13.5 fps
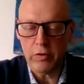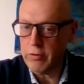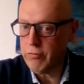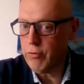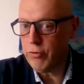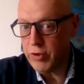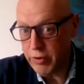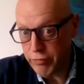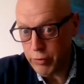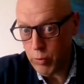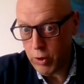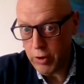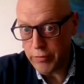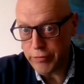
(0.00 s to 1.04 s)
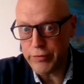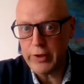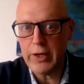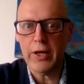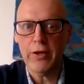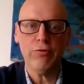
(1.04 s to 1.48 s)
And of course, if you are a
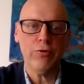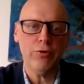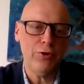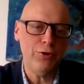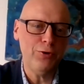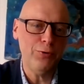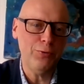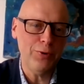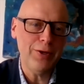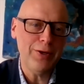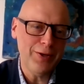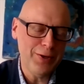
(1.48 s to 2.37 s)
freelancer, you